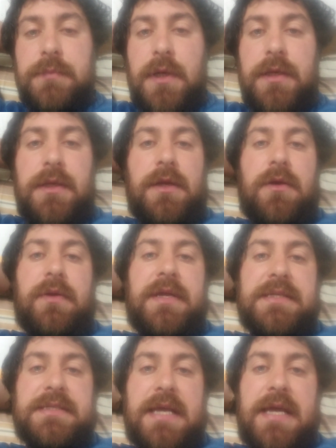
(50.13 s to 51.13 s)
but, you know,
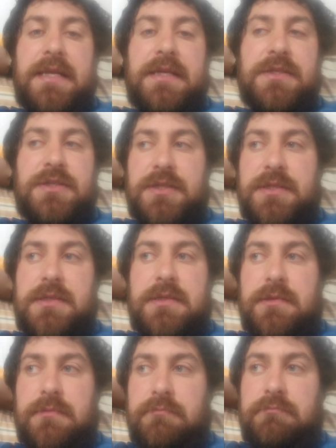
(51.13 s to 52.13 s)
he said he's
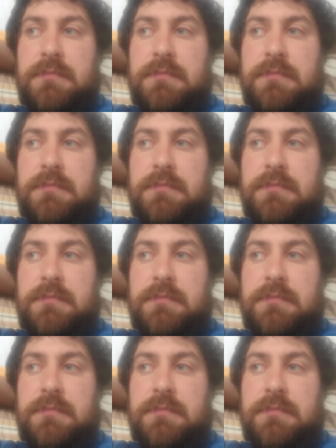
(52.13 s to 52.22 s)
just.